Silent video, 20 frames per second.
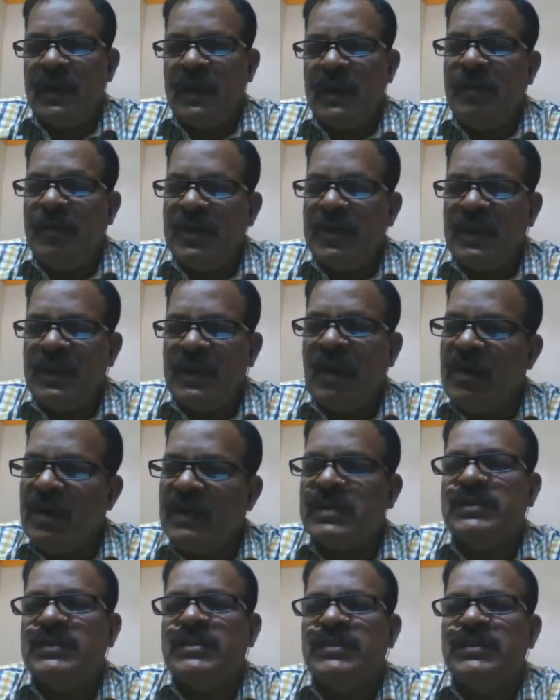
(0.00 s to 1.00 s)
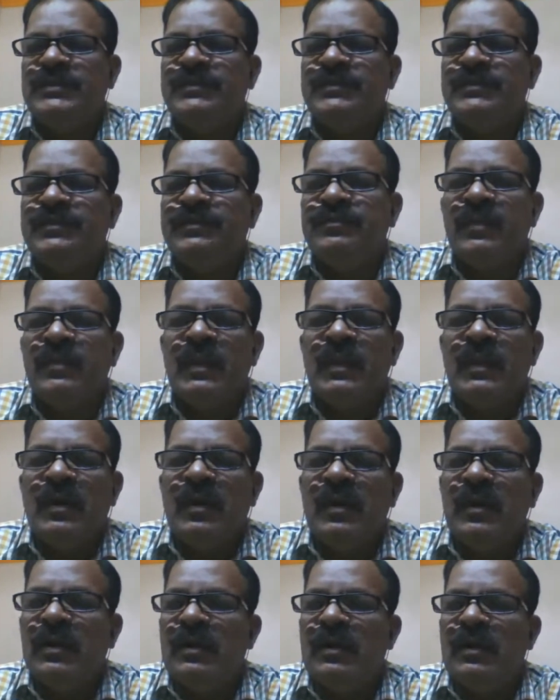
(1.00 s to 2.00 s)
But in our country,
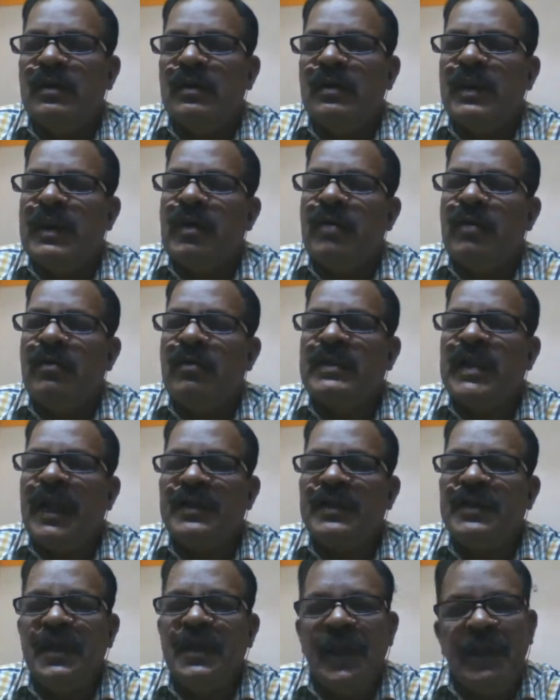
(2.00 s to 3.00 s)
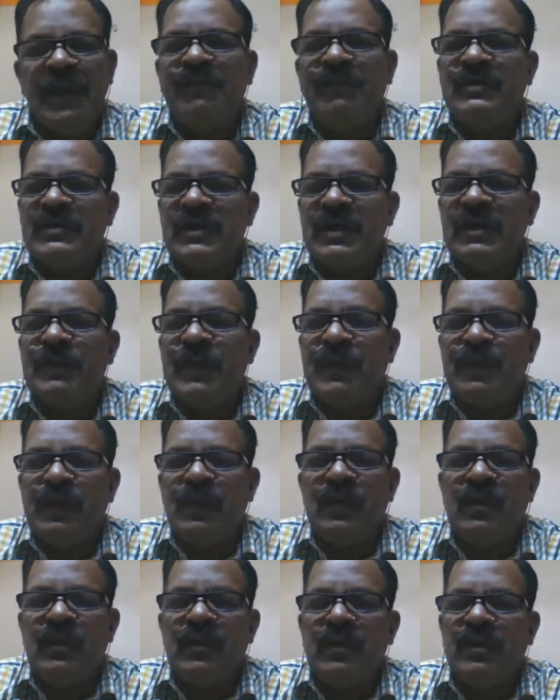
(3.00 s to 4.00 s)
uh, around 38%
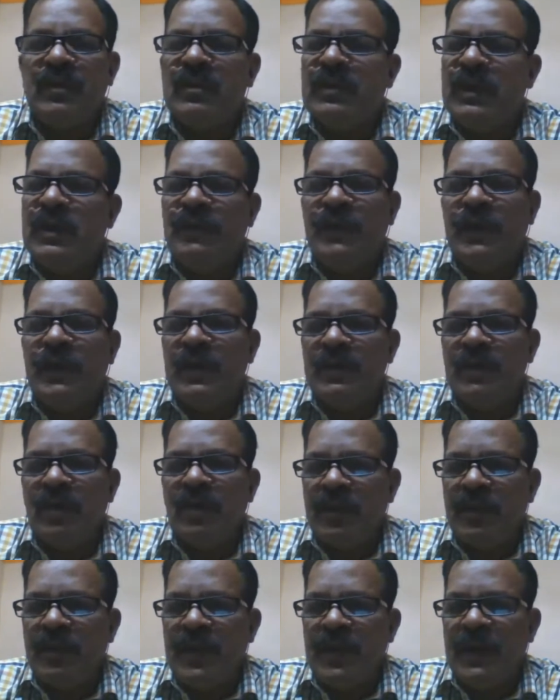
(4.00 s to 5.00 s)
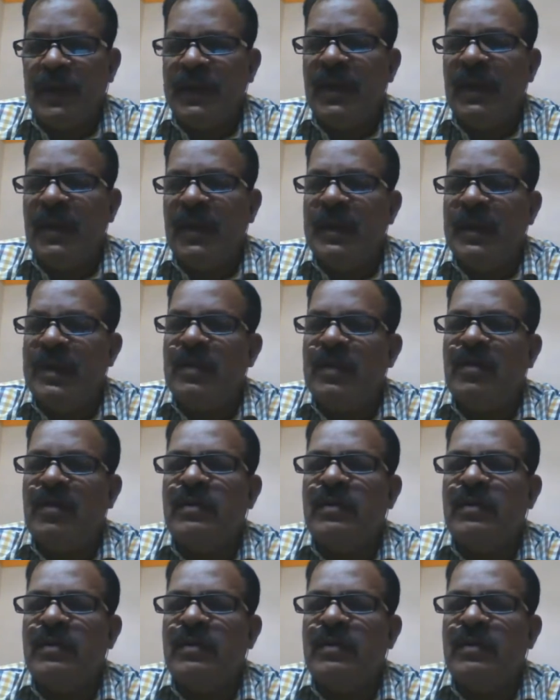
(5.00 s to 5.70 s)
people living in the urban area and